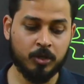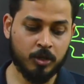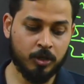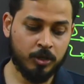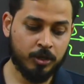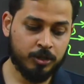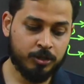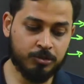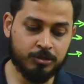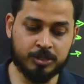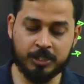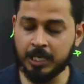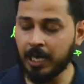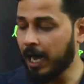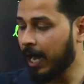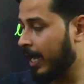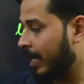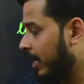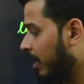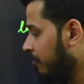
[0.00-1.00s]
You see, I
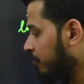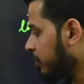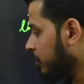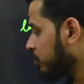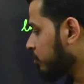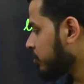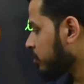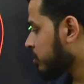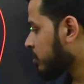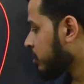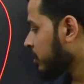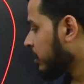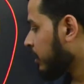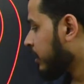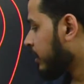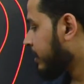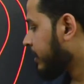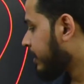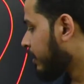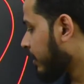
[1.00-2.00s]
have used
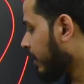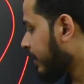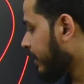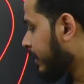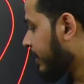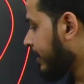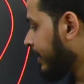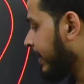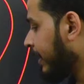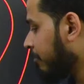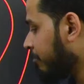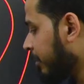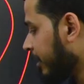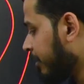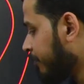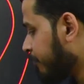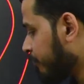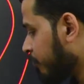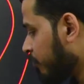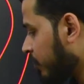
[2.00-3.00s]
DMA
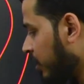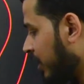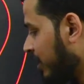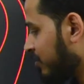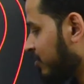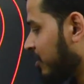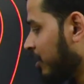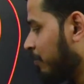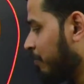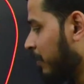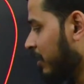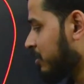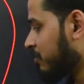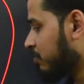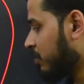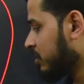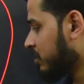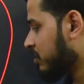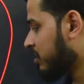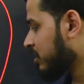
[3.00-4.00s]
in C++.
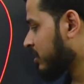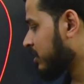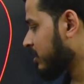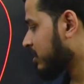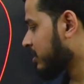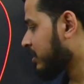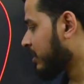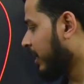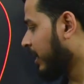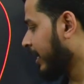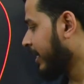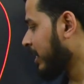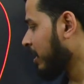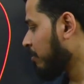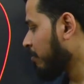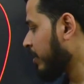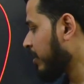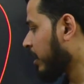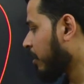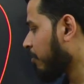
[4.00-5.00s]
This is
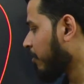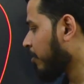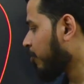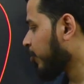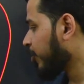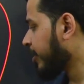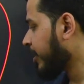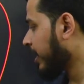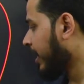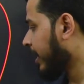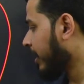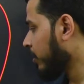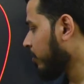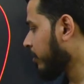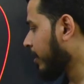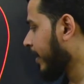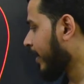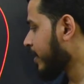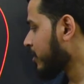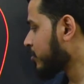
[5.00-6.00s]
dynamic memory
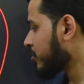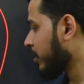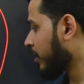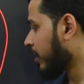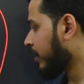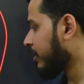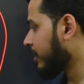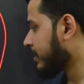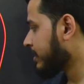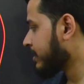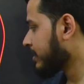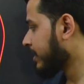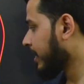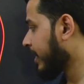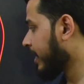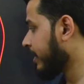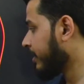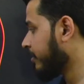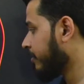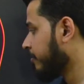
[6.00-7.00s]
allocation. Understand.
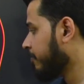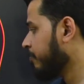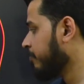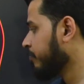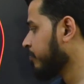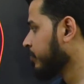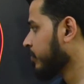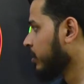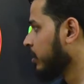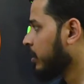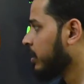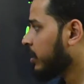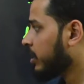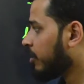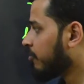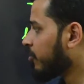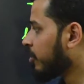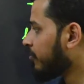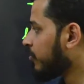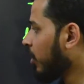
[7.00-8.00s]
If you
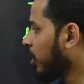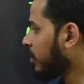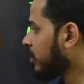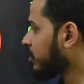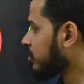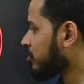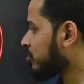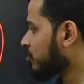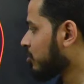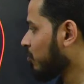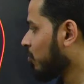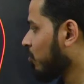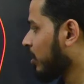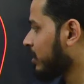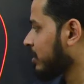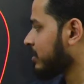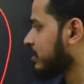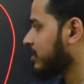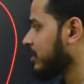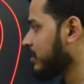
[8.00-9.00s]
have not understood what
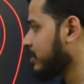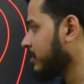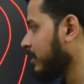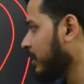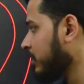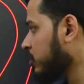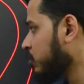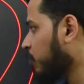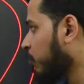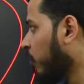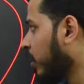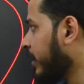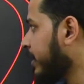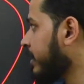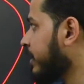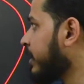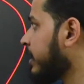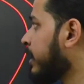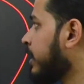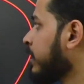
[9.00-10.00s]
is this next
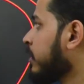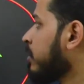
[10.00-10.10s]
pointer,